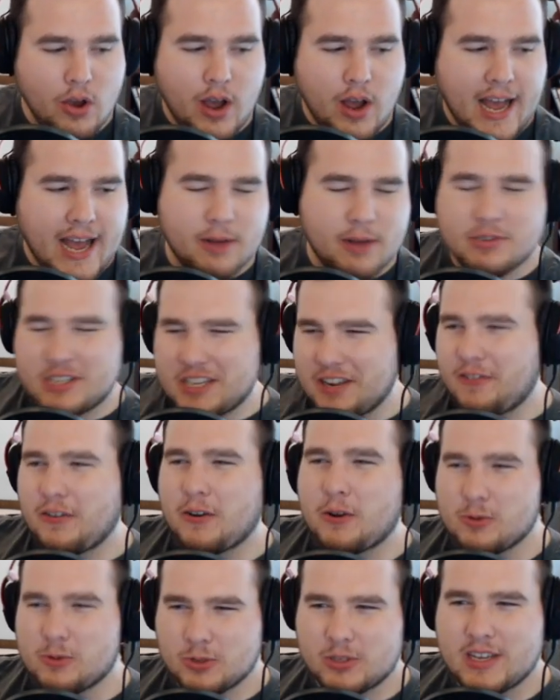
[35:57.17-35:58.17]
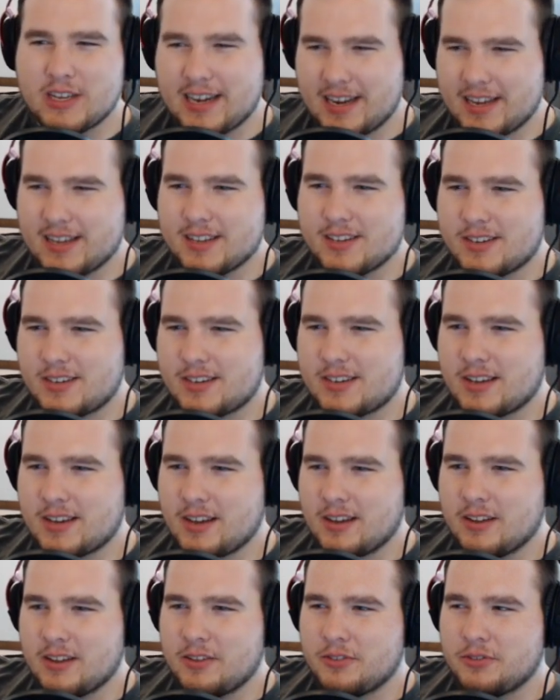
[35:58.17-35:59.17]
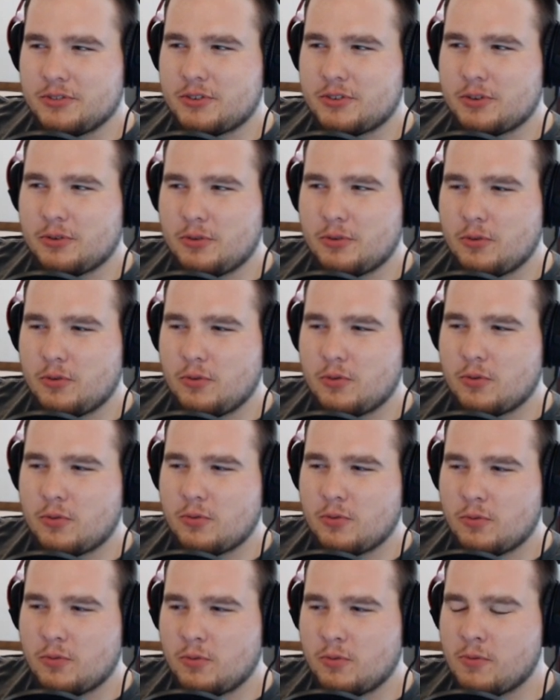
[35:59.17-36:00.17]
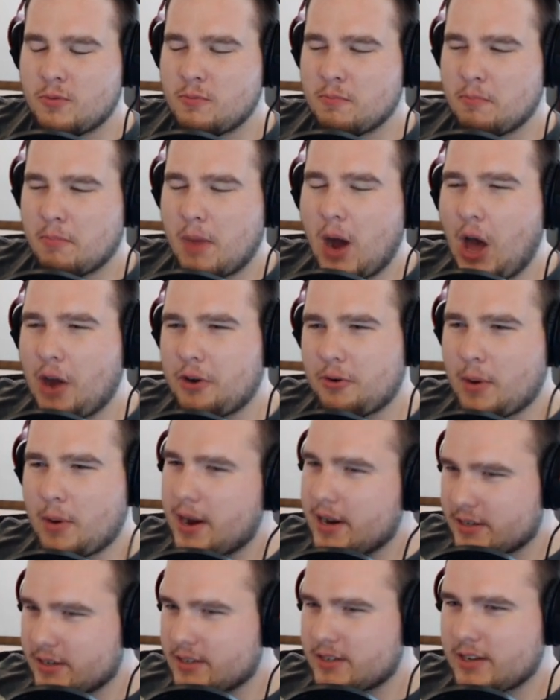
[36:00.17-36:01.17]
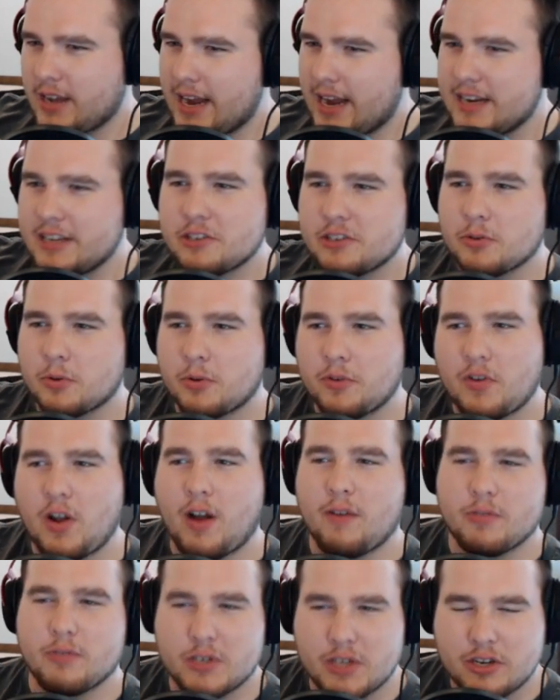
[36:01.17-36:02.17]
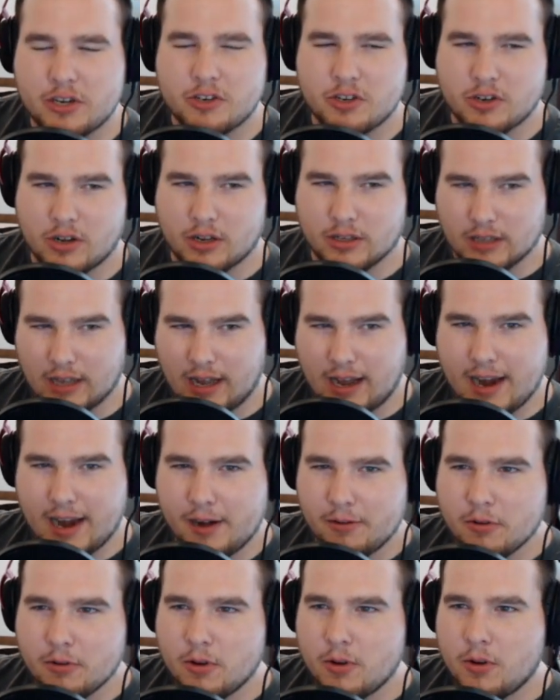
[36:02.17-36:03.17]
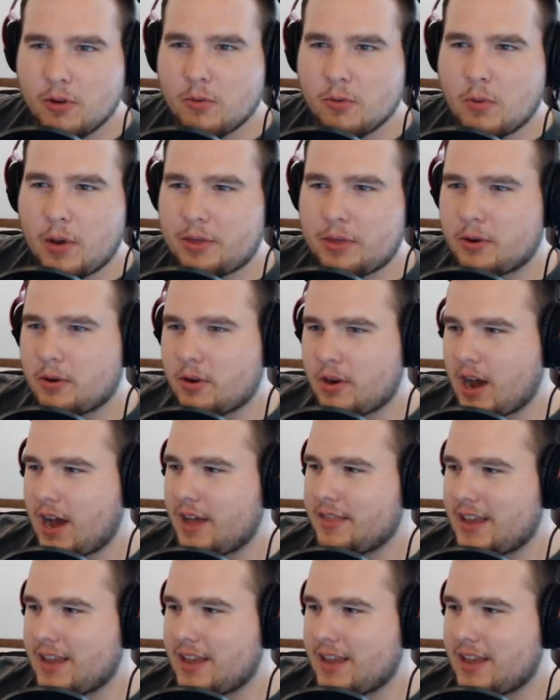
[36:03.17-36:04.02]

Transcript: how difficult it is to moderate any sort of conversation online, whether or not